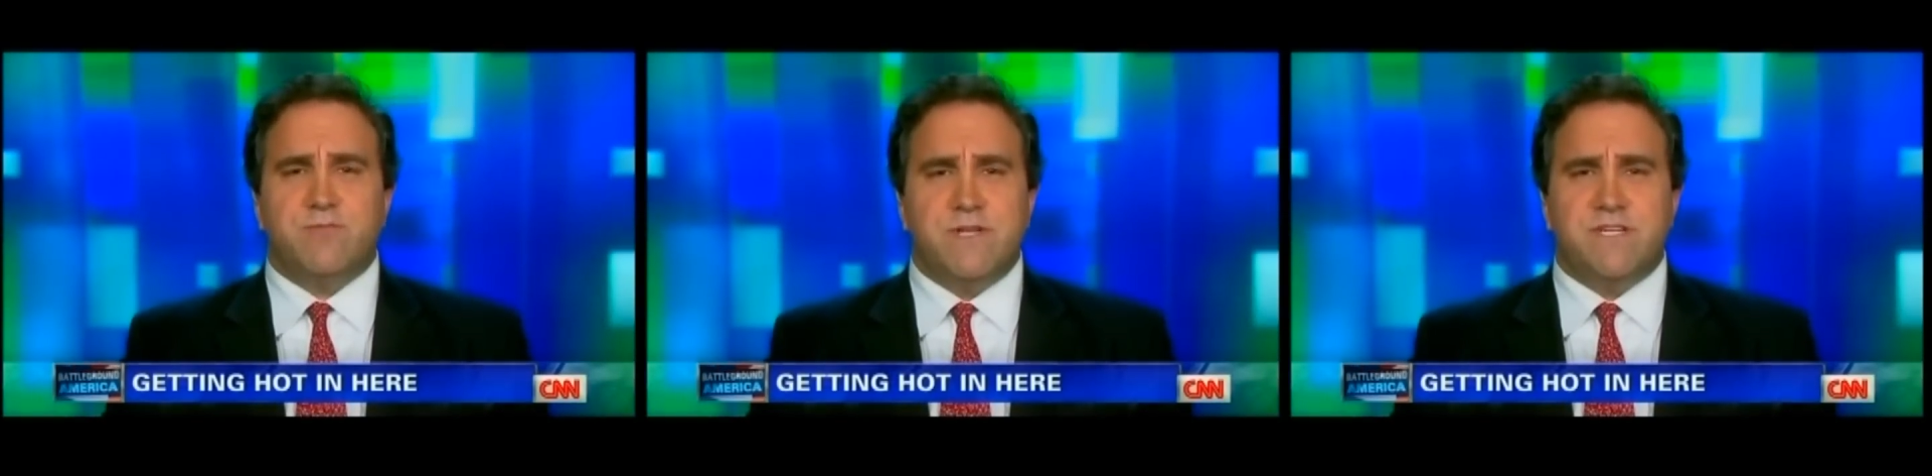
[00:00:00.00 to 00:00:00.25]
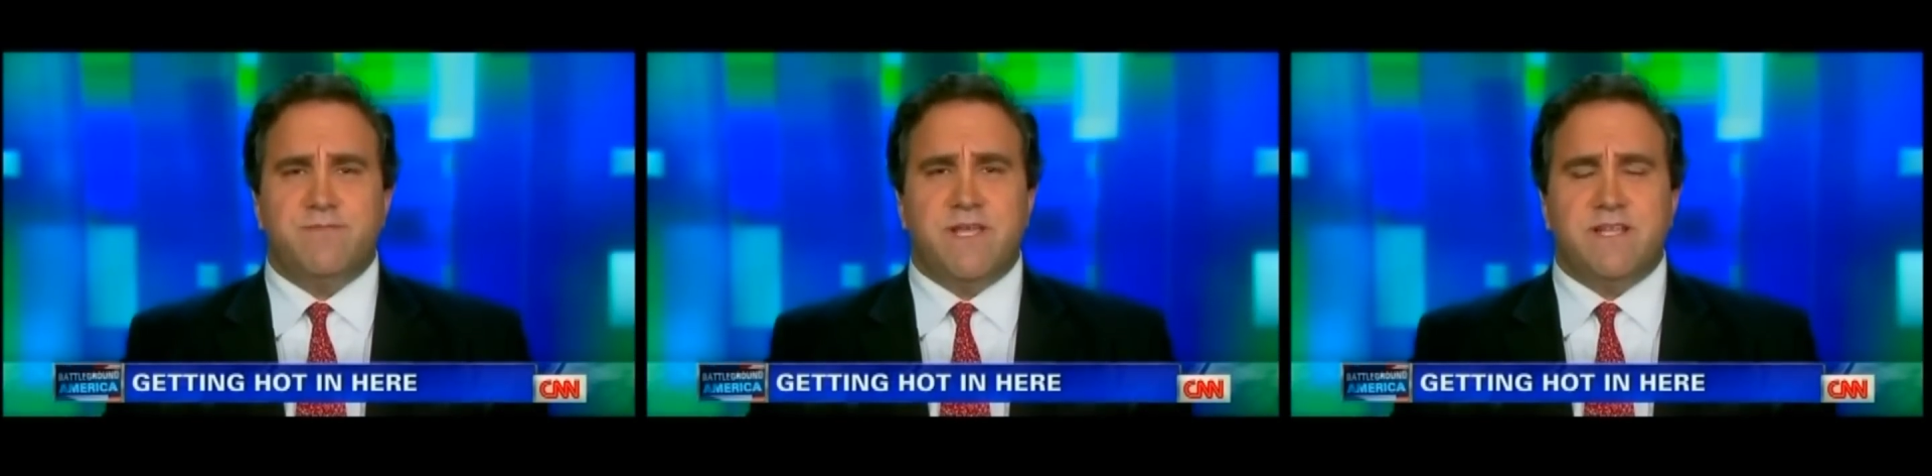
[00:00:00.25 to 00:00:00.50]
we
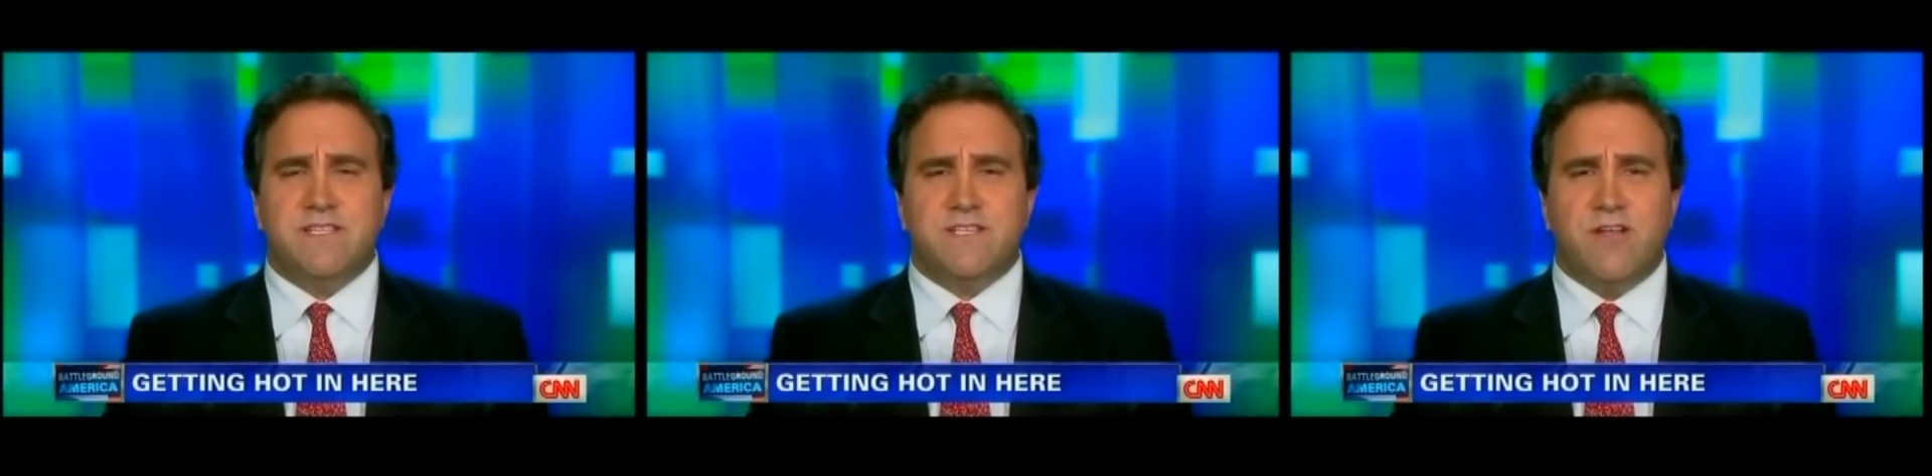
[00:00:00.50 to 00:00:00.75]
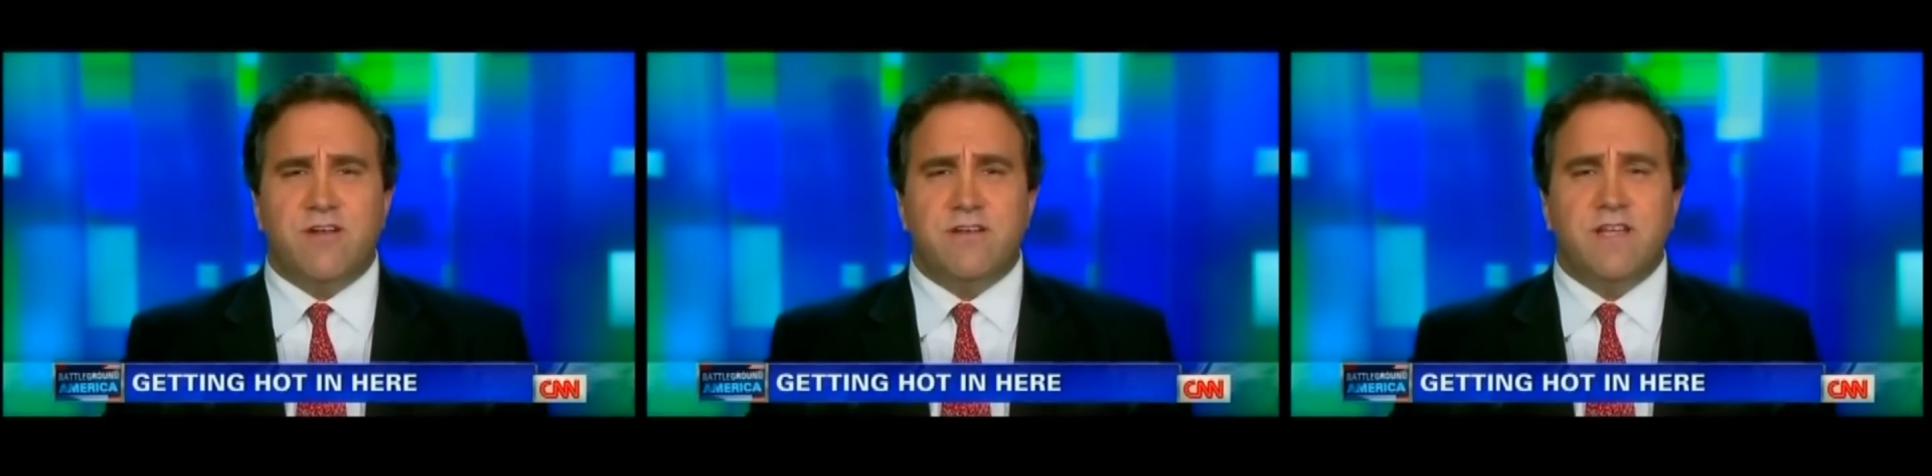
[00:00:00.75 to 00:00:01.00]
should be
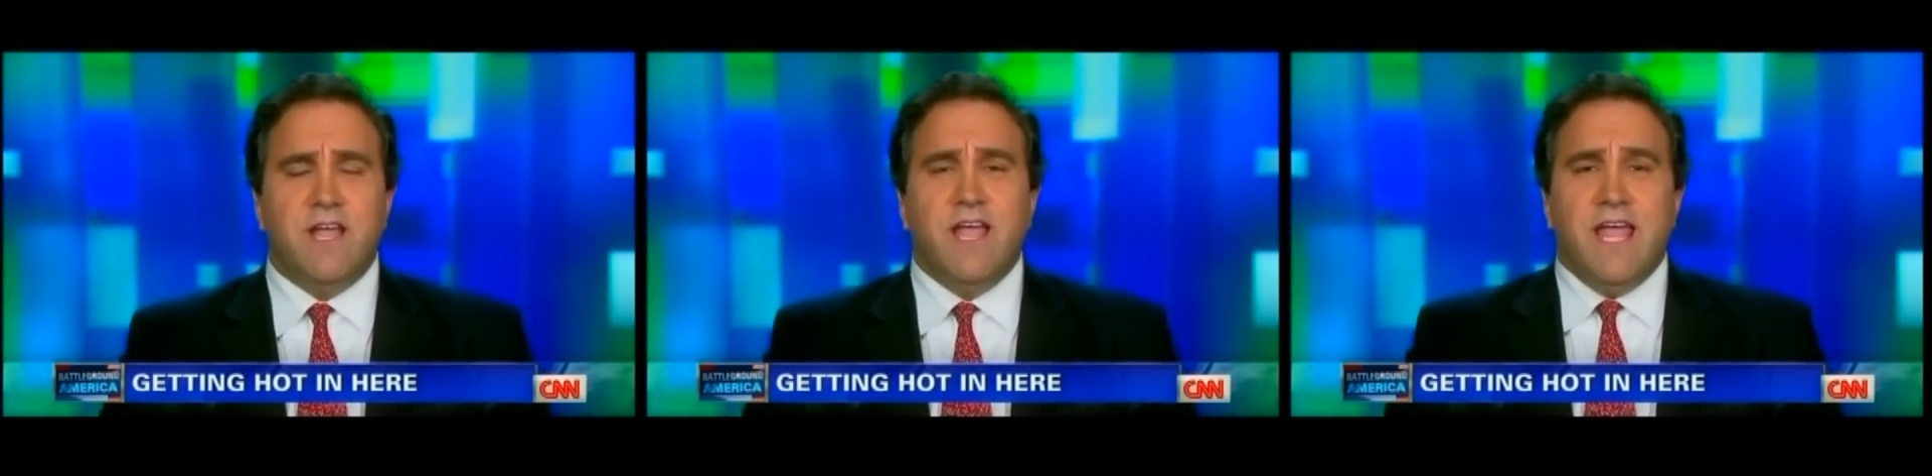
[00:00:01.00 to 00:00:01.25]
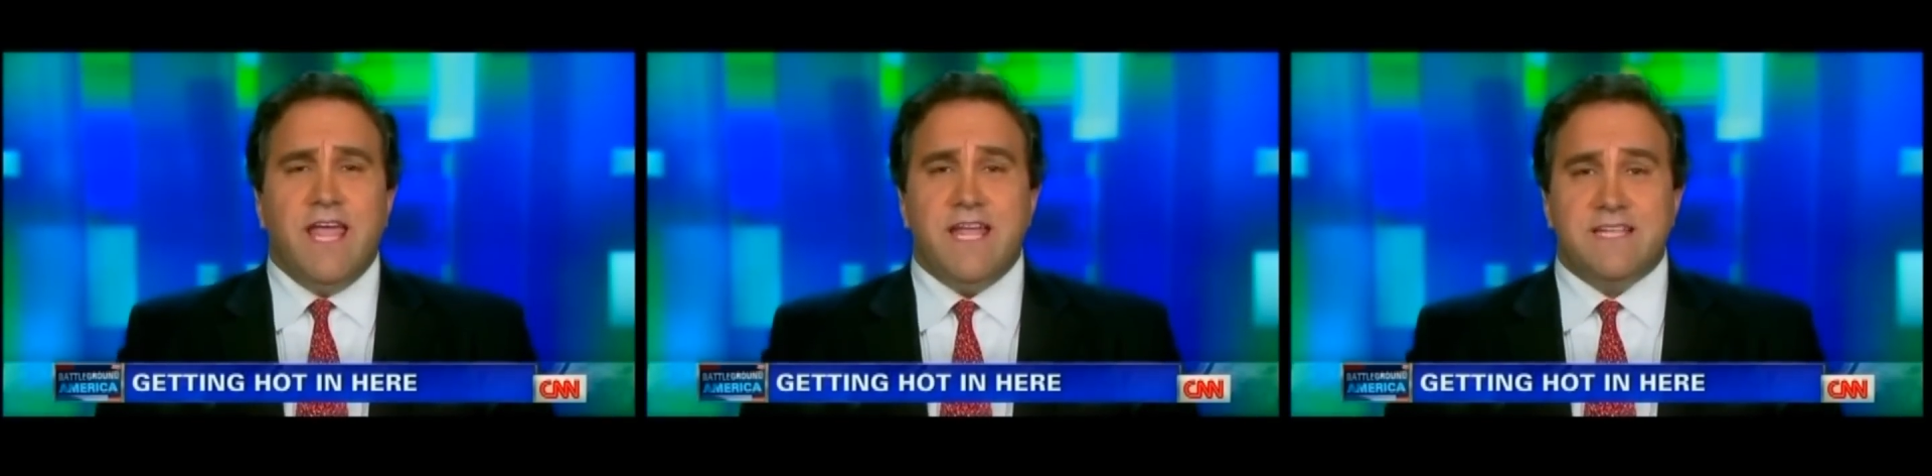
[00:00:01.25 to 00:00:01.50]
concerned,
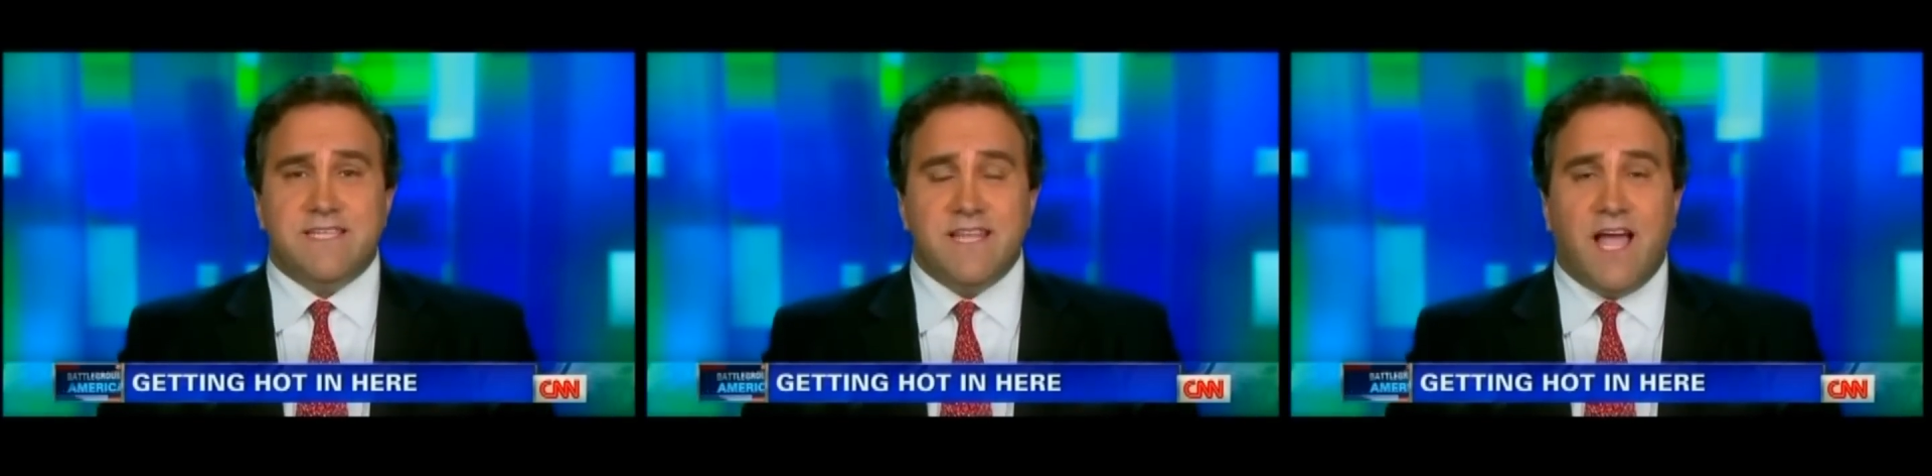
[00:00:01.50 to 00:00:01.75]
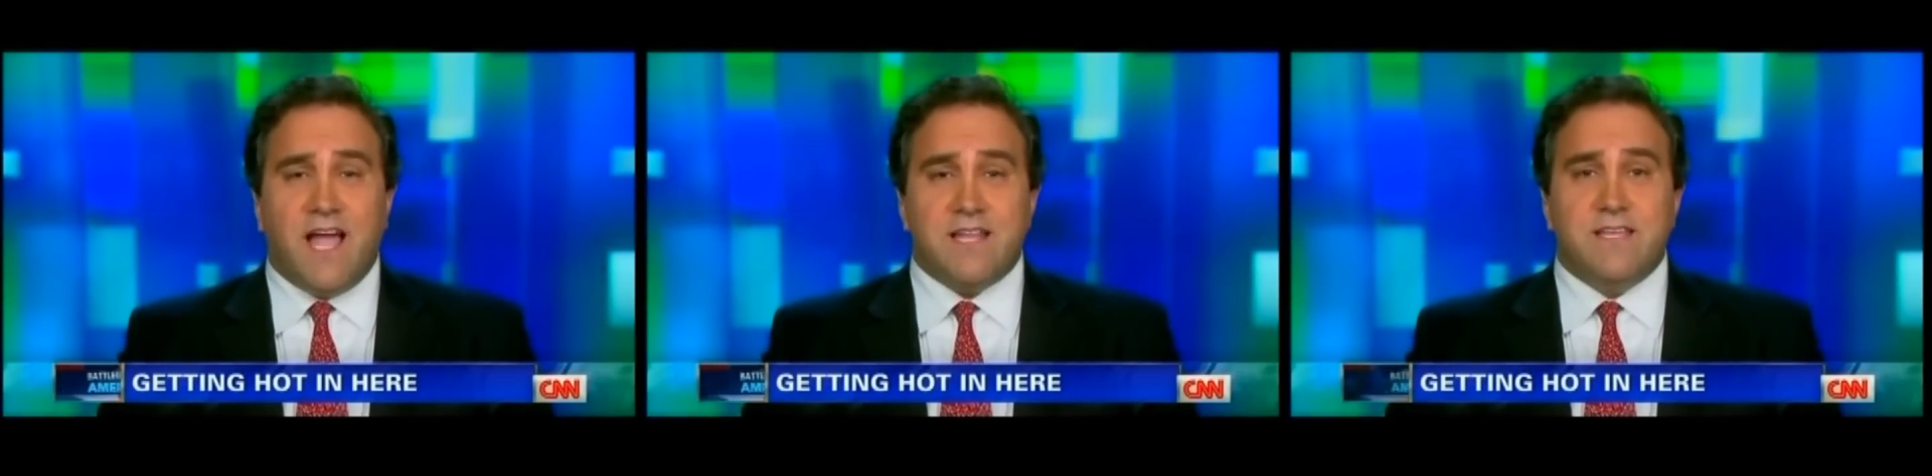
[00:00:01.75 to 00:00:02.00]
it's
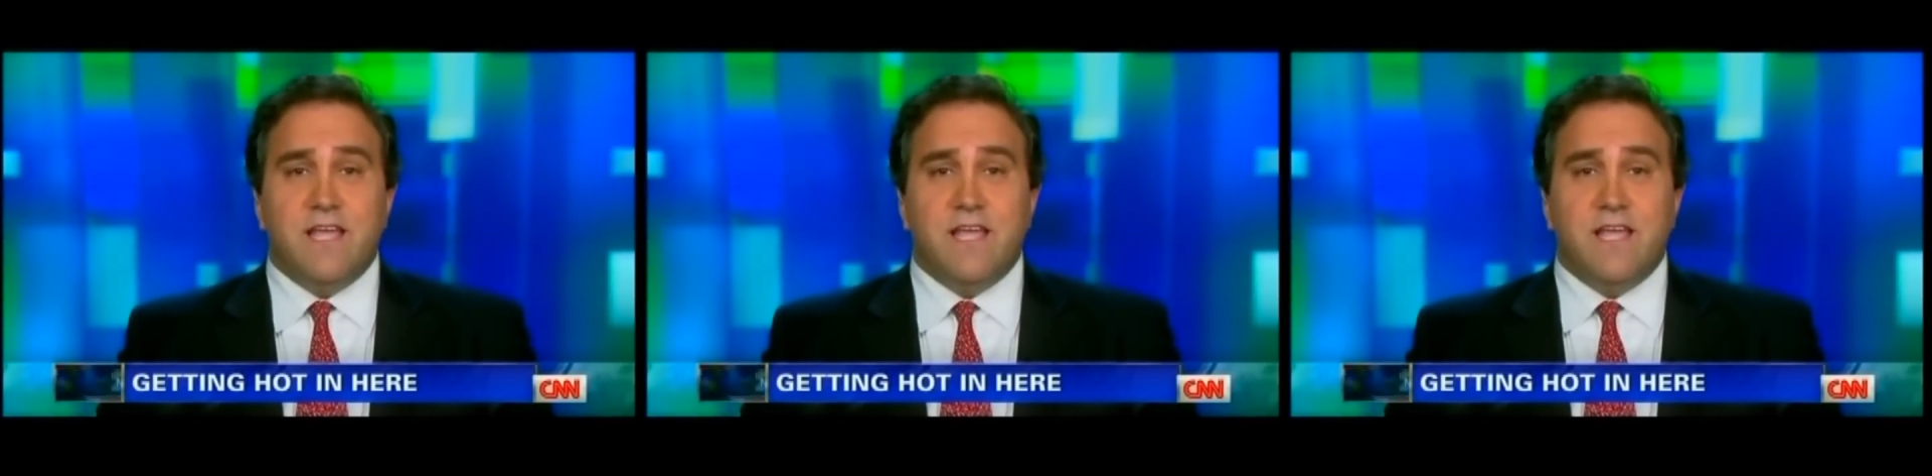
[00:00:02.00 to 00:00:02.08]
not.